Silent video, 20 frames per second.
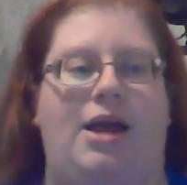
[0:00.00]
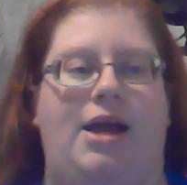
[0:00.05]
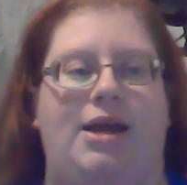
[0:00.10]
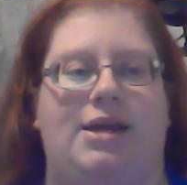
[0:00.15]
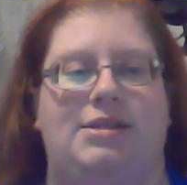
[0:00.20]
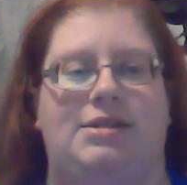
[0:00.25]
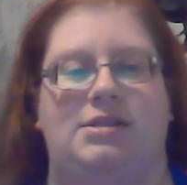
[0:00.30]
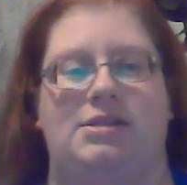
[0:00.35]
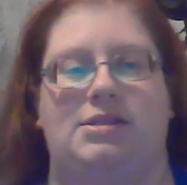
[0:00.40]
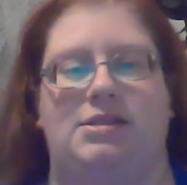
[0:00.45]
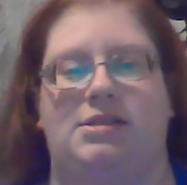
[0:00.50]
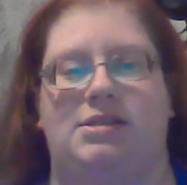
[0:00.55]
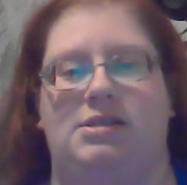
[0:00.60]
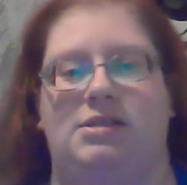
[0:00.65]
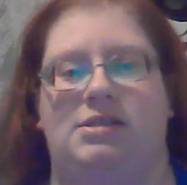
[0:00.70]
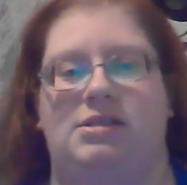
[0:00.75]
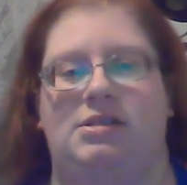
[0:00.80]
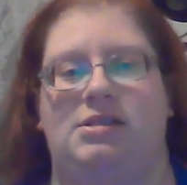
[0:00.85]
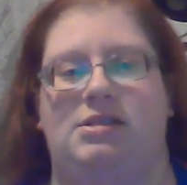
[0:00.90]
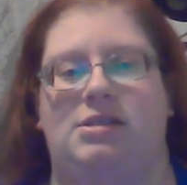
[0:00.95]
guess
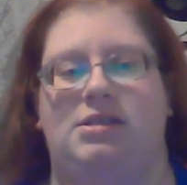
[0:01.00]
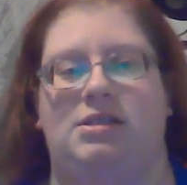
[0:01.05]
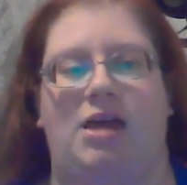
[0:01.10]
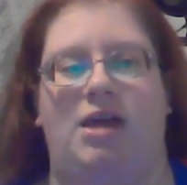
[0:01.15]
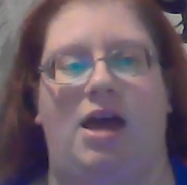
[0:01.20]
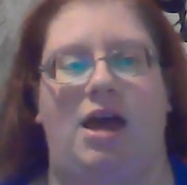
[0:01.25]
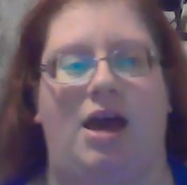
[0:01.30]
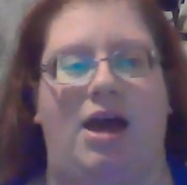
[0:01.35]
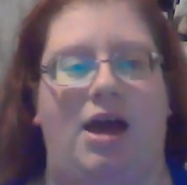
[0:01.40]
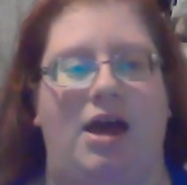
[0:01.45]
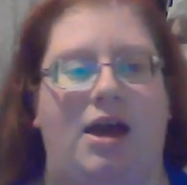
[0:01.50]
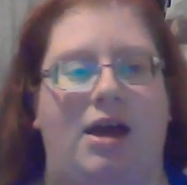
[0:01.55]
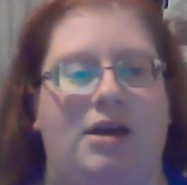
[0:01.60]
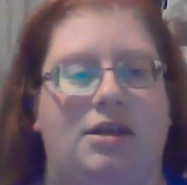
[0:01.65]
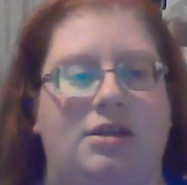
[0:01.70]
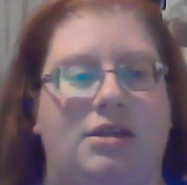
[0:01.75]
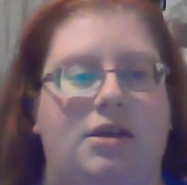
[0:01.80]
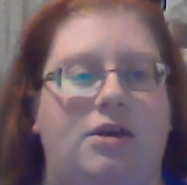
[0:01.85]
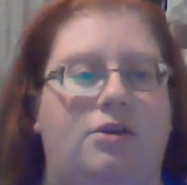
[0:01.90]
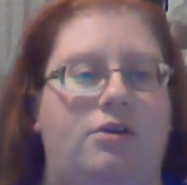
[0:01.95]

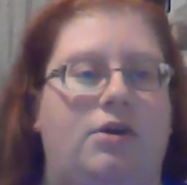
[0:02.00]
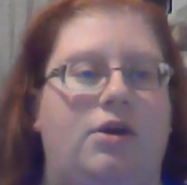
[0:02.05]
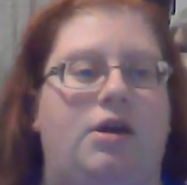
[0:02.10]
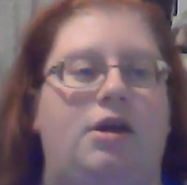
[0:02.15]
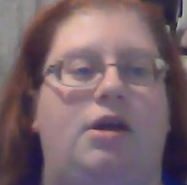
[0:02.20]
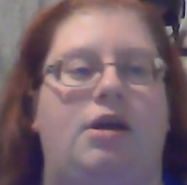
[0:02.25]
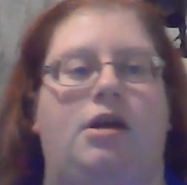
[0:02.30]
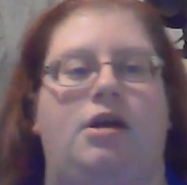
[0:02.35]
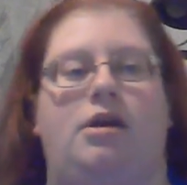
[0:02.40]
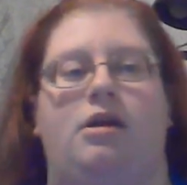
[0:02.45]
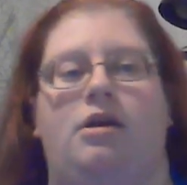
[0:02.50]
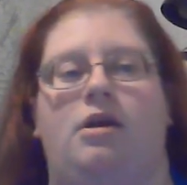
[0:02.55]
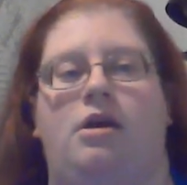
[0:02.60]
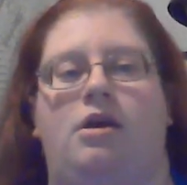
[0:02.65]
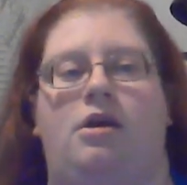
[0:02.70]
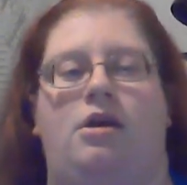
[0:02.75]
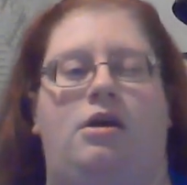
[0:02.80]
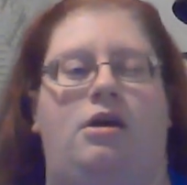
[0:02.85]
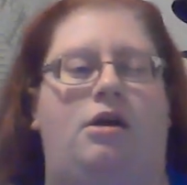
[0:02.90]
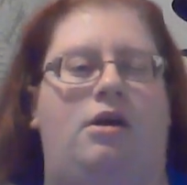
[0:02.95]
technically
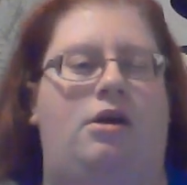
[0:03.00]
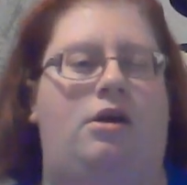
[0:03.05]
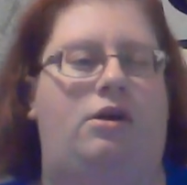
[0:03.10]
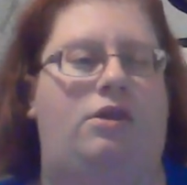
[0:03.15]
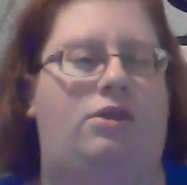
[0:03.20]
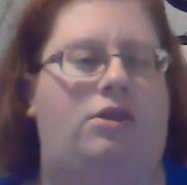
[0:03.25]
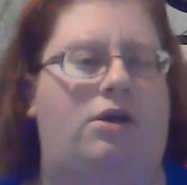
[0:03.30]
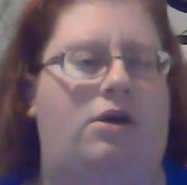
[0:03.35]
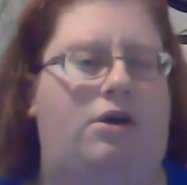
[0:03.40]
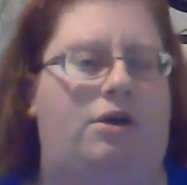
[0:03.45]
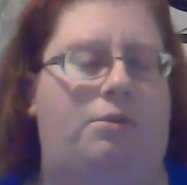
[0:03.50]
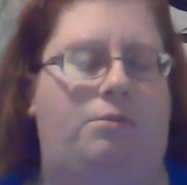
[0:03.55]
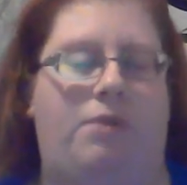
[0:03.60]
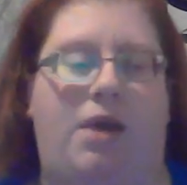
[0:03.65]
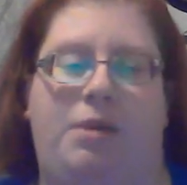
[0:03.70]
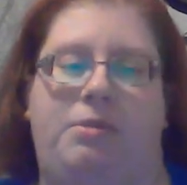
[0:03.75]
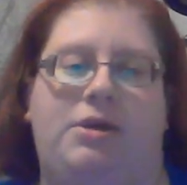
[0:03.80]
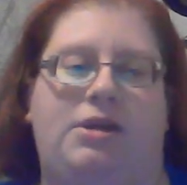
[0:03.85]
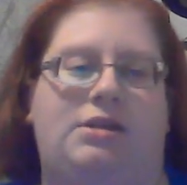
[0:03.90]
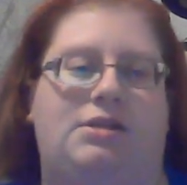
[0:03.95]
the
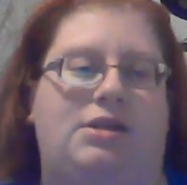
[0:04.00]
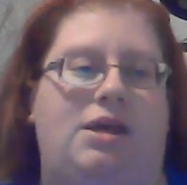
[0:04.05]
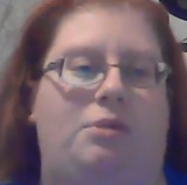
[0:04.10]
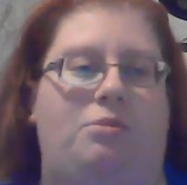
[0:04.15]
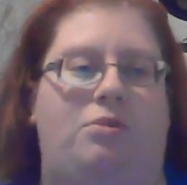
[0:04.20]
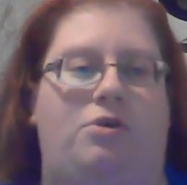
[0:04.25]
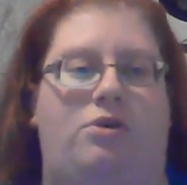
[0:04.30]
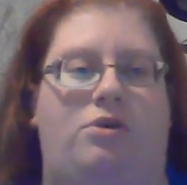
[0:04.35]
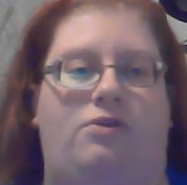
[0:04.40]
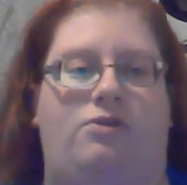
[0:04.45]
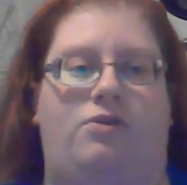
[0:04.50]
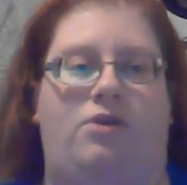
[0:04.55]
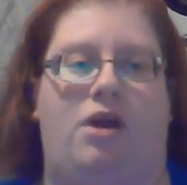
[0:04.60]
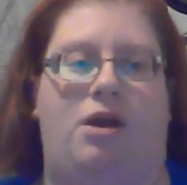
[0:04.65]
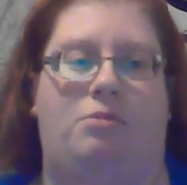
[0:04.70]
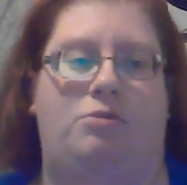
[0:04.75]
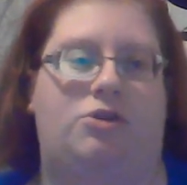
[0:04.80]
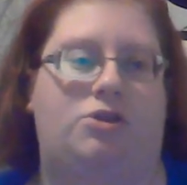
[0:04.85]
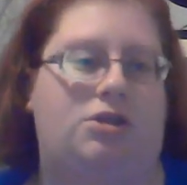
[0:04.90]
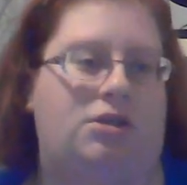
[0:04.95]
baby sampler for
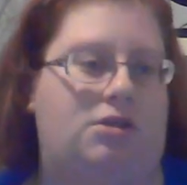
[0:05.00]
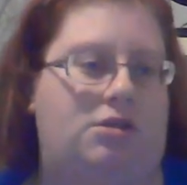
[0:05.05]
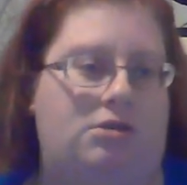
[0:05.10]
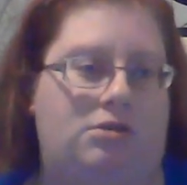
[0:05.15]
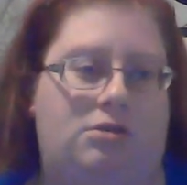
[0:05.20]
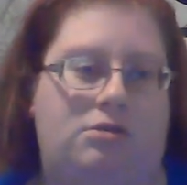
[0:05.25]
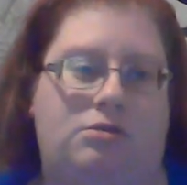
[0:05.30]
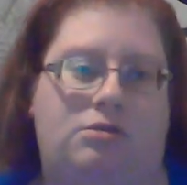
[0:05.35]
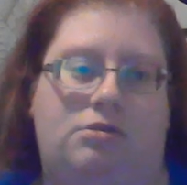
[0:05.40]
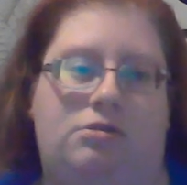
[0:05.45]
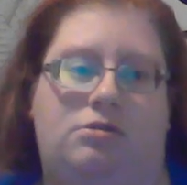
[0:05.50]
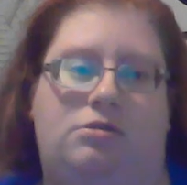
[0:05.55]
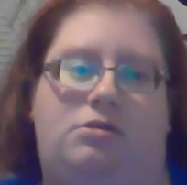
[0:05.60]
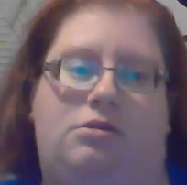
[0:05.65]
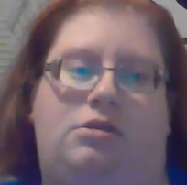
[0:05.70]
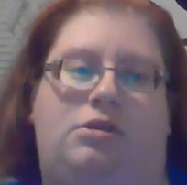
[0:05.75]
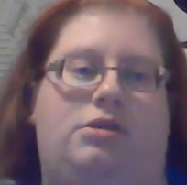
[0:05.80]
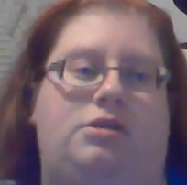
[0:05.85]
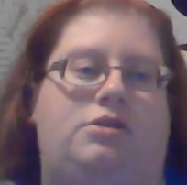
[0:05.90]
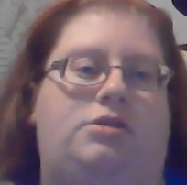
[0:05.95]
Emerson
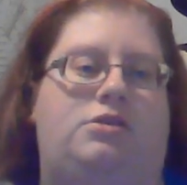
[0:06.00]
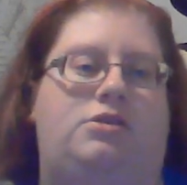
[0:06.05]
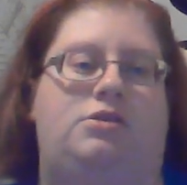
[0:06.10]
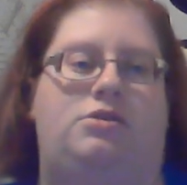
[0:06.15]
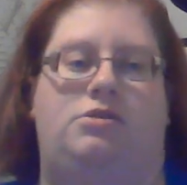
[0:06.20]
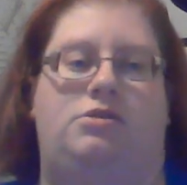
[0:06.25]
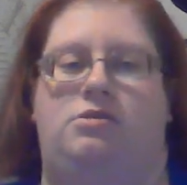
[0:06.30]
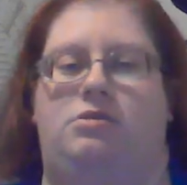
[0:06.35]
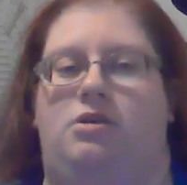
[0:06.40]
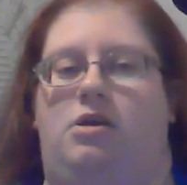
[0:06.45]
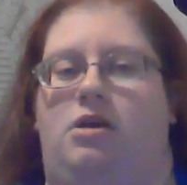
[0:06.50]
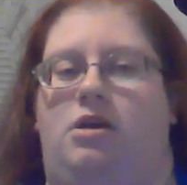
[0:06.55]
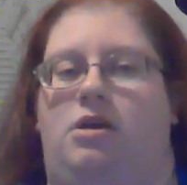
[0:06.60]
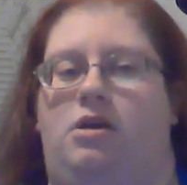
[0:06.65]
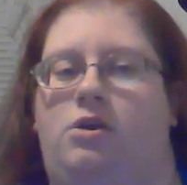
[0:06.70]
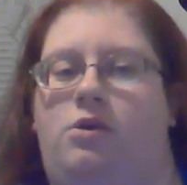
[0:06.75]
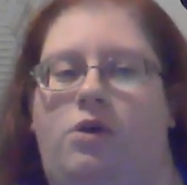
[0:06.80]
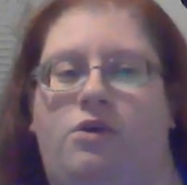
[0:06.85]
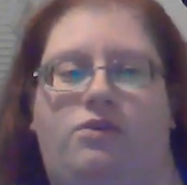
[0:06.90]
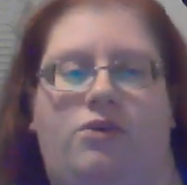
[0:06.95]
is a
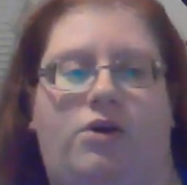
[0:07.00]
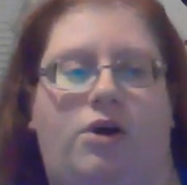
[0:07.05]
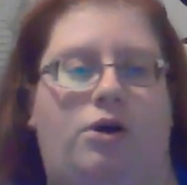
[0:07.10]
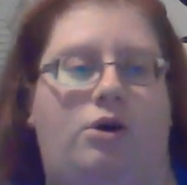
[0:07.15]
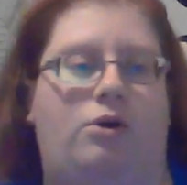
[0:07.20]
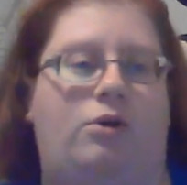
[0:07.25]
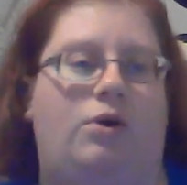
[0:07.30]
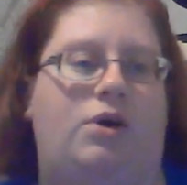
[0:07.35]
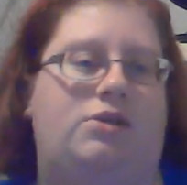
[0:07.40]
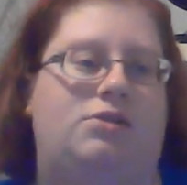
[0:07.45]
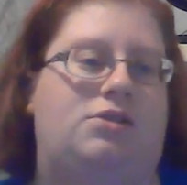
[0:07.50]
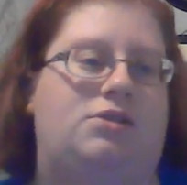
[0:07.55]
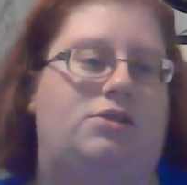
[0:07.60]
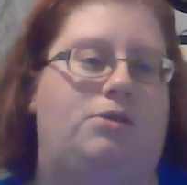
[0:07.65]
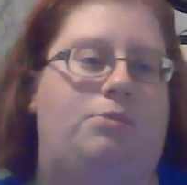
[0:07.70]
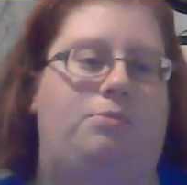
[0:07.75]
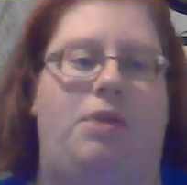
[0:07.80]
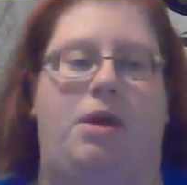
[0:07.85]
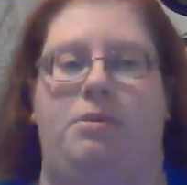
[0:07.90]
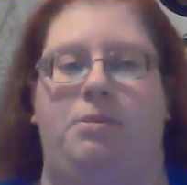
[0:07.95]
UFO, as is
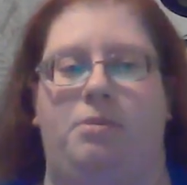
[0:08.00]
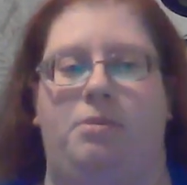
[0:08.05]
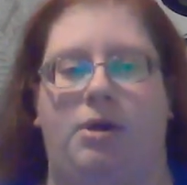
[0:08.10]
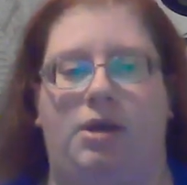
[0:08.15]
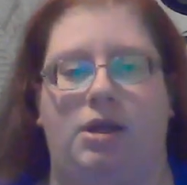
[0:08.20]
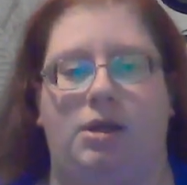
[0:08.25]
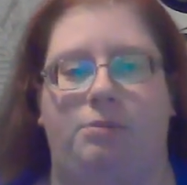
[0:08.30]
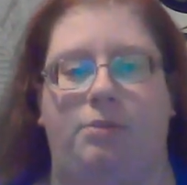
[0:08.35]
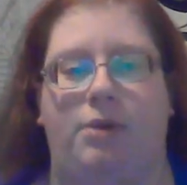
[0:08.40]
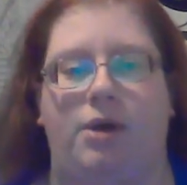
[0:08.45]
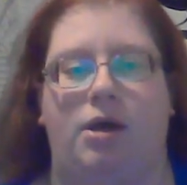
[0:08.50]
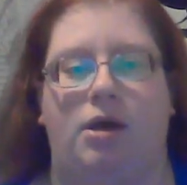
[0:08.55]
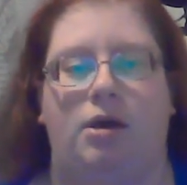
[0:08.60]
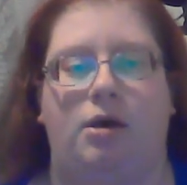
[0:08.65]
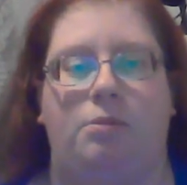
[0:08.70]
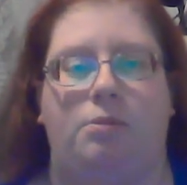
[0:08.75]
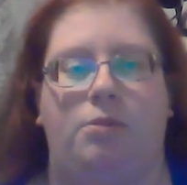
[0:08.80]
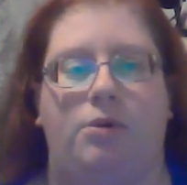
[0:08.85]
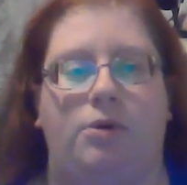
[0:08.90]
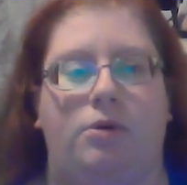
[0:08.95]
the baby bunny
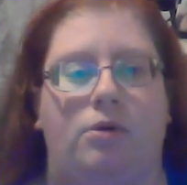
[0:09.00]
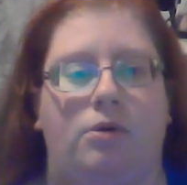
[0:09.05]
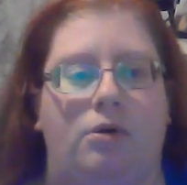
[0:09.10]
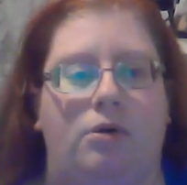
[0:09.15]
bib.